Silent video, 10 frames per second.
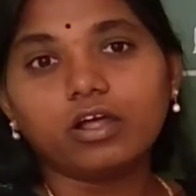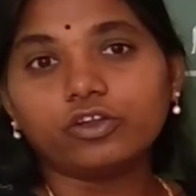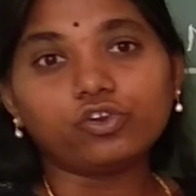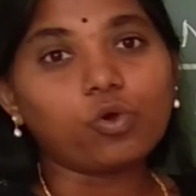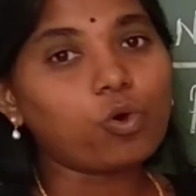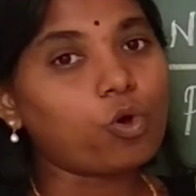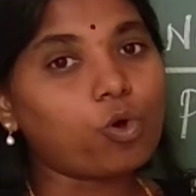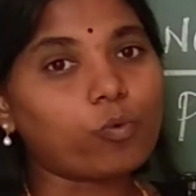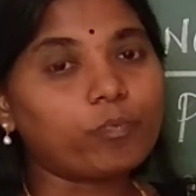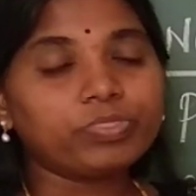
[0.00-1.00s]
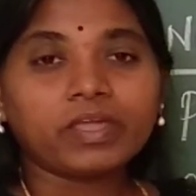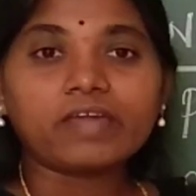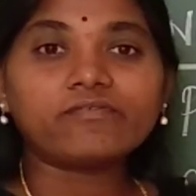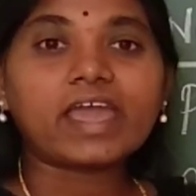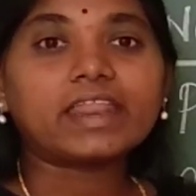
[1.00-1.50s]
No.
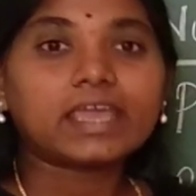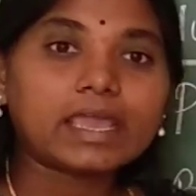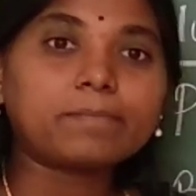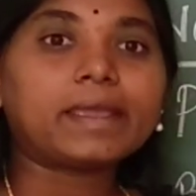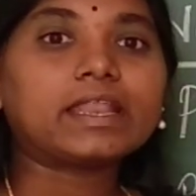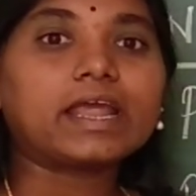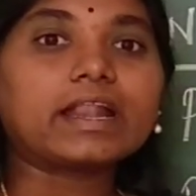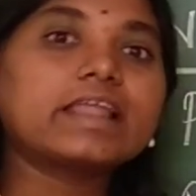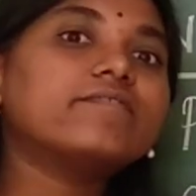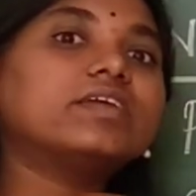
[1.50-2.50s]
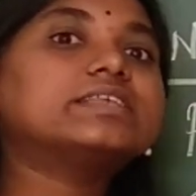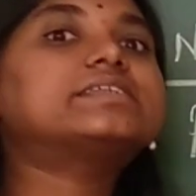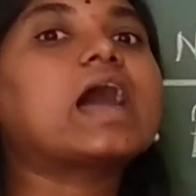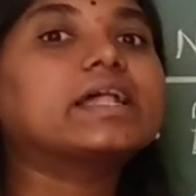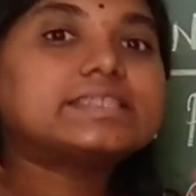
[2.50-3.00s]
Very immediately we
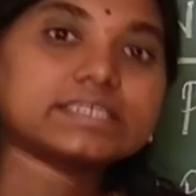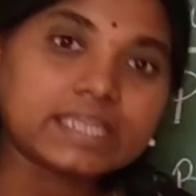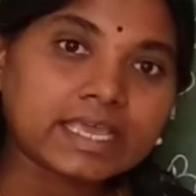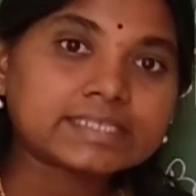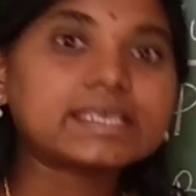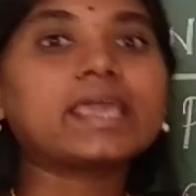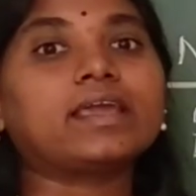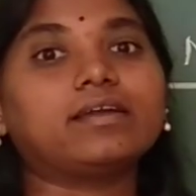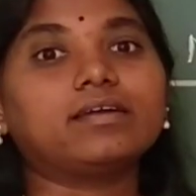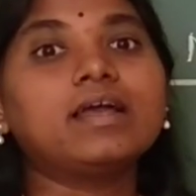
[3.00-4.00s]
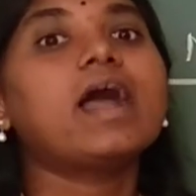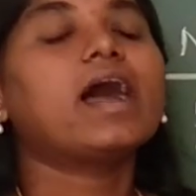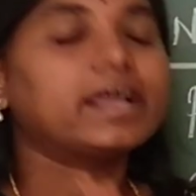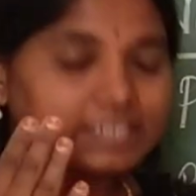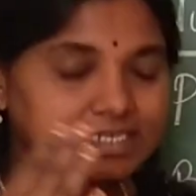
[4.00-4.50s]
start sneezing.
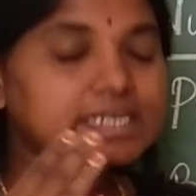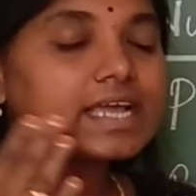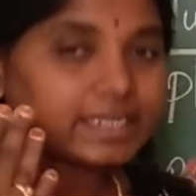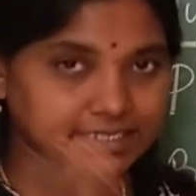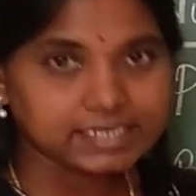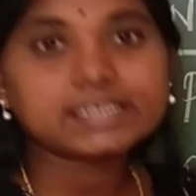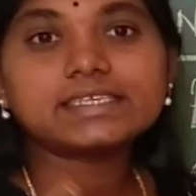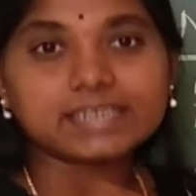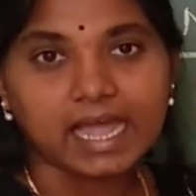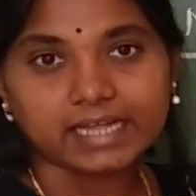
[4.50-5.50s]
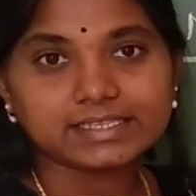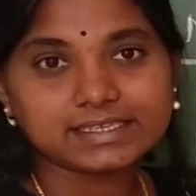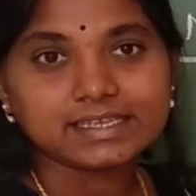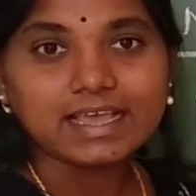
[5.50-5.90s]
Achhi starts.